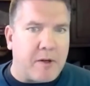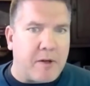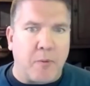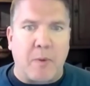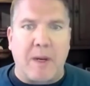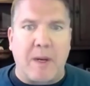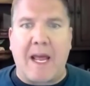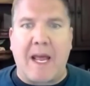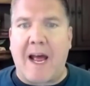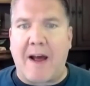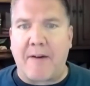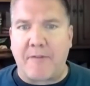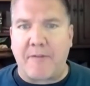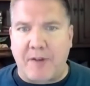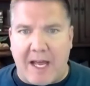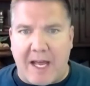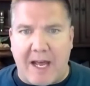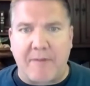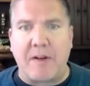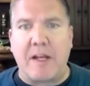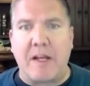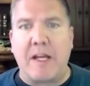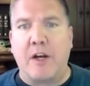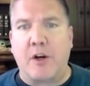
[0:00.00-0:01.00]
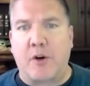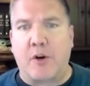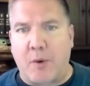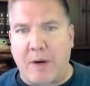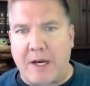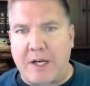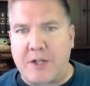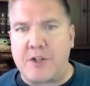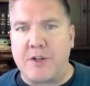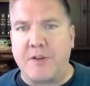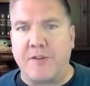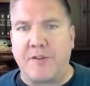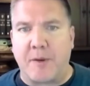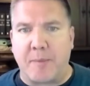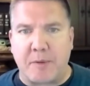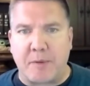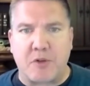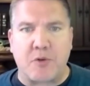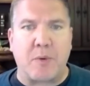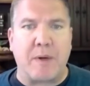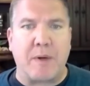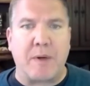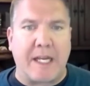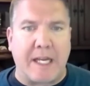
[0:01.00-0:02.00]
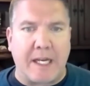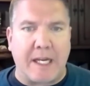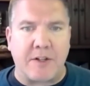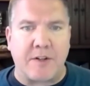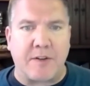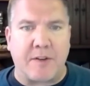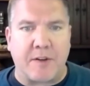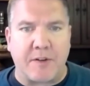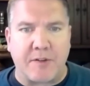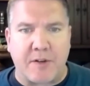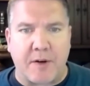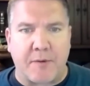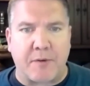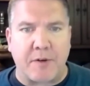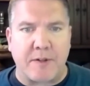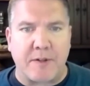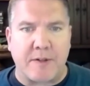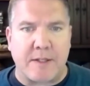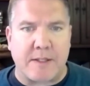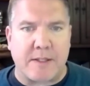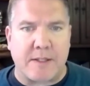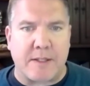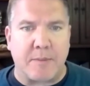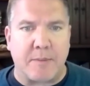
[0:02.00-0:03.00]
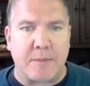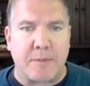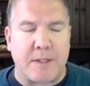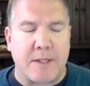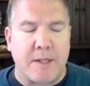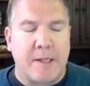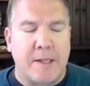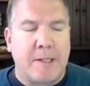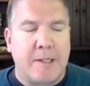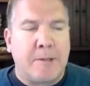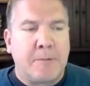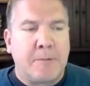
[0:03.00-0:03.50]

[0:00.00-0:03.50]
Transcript: we have to have integrations in between each of these different systems.